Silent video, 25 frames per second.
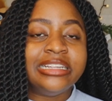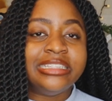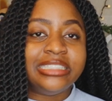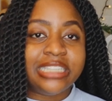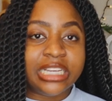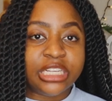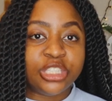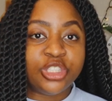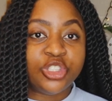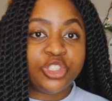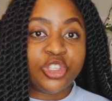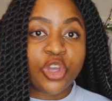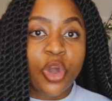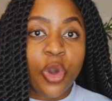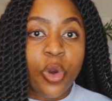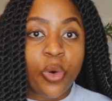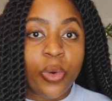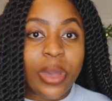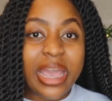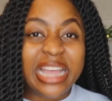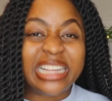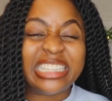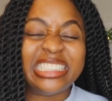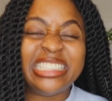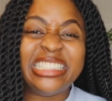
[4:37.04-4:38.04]
did so
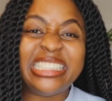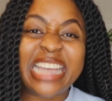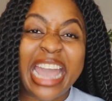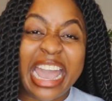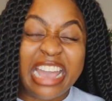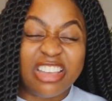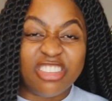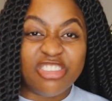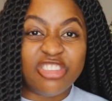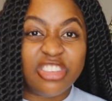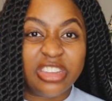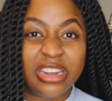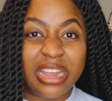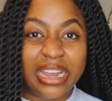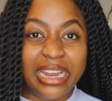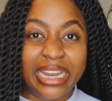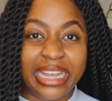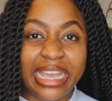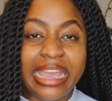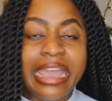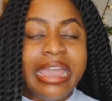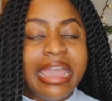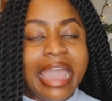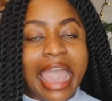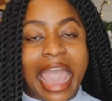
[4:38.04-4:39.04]
intentionally
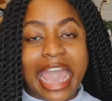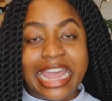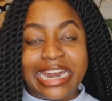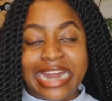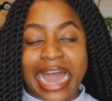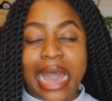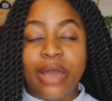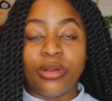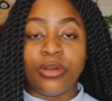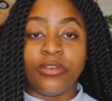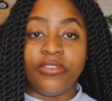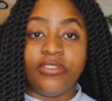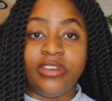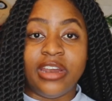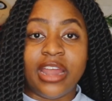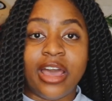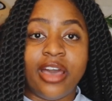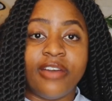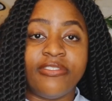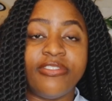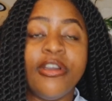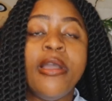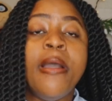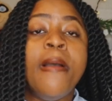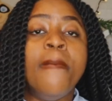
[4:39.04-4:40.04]
and out of
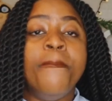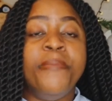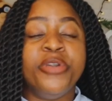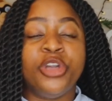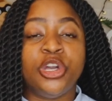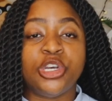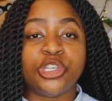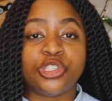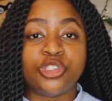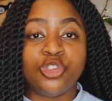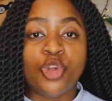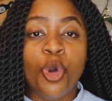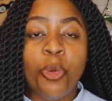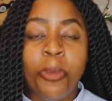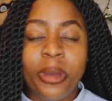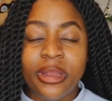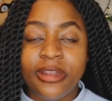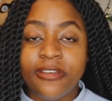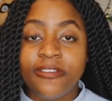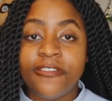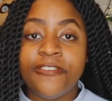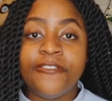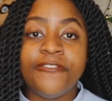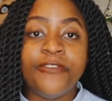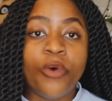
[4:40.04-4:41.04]
love, because nobody
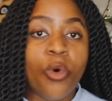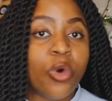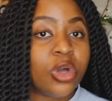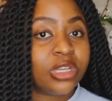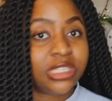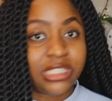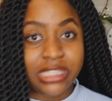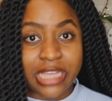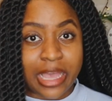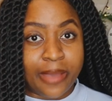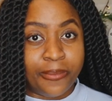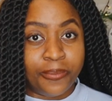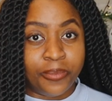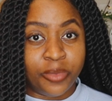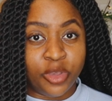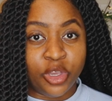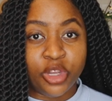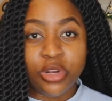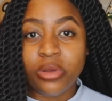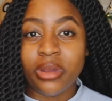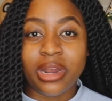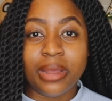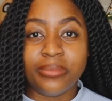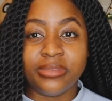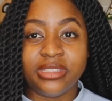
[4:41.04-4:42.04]
forced them, you know
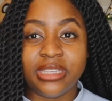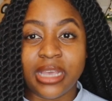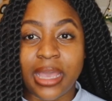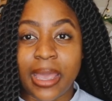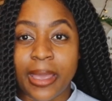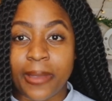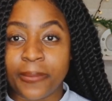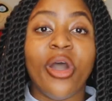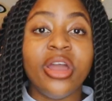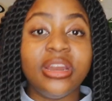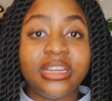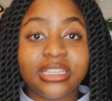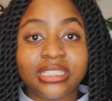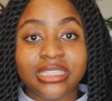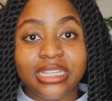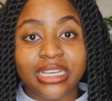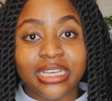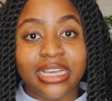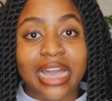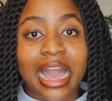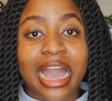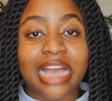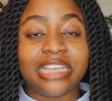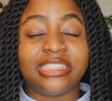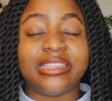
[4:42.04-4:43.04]
what I'm saying? Honestly
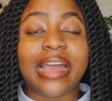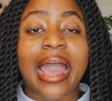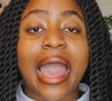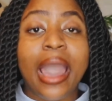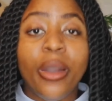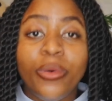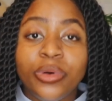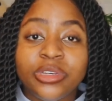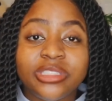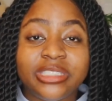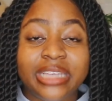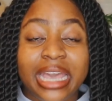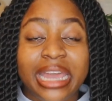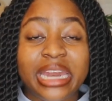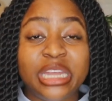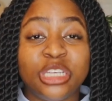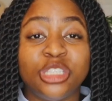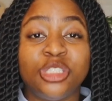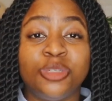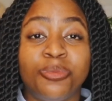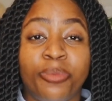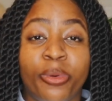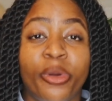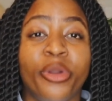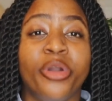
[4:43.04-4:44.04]
guys, I was getting
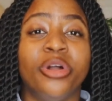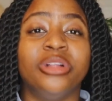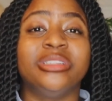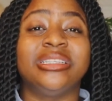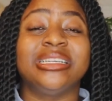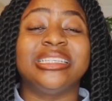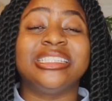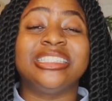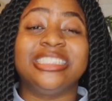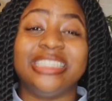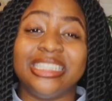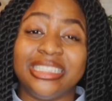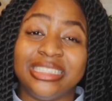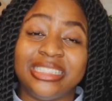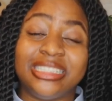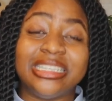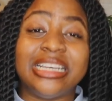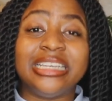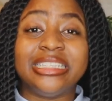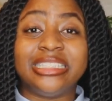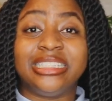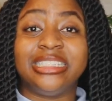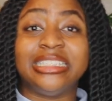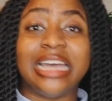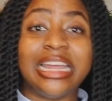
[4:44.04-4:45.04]
spoiled since
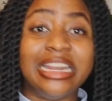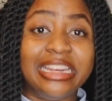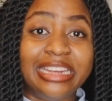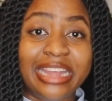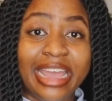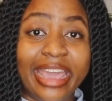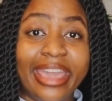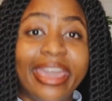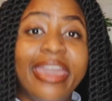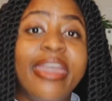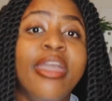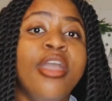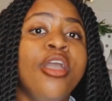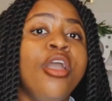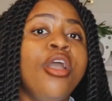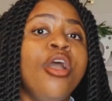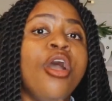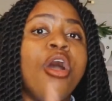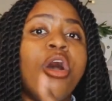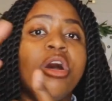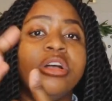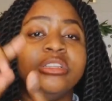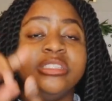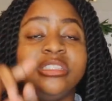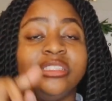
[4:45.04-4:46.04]
Sunday.
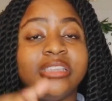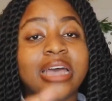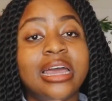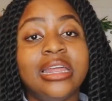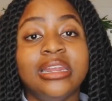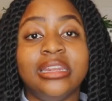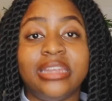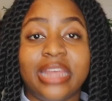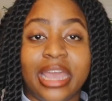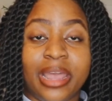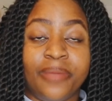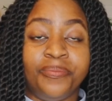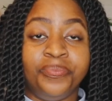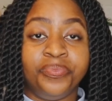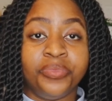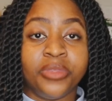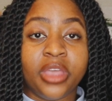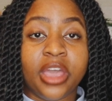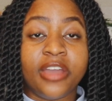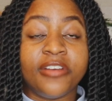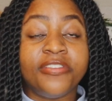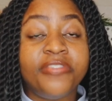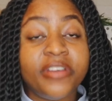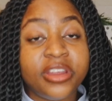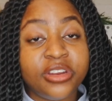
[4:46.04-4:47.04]
On Sunday,
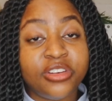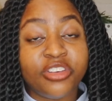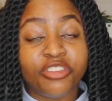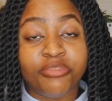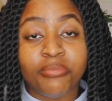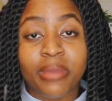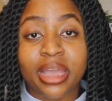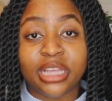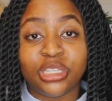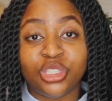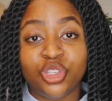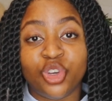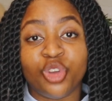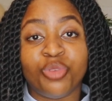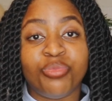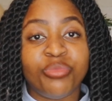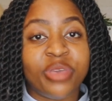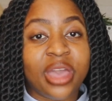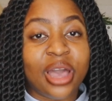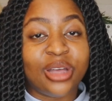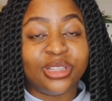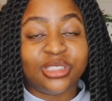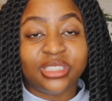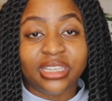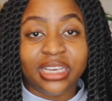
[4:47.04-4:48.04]
a friend of mine took me
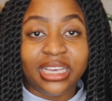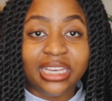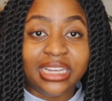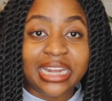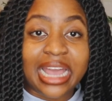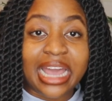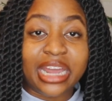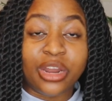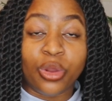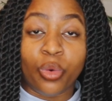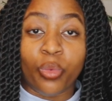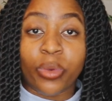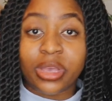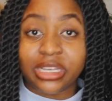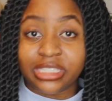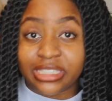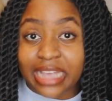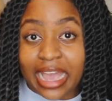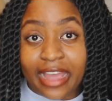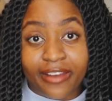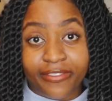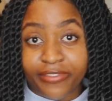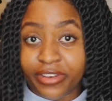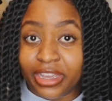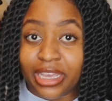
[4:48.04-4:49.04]
out to eat at a West
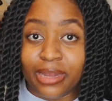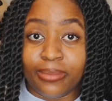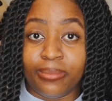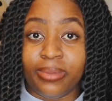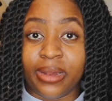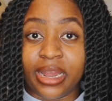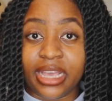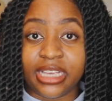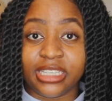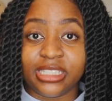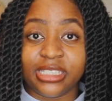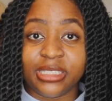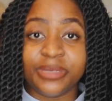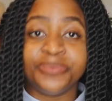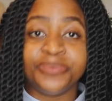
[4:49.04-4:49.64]
African place.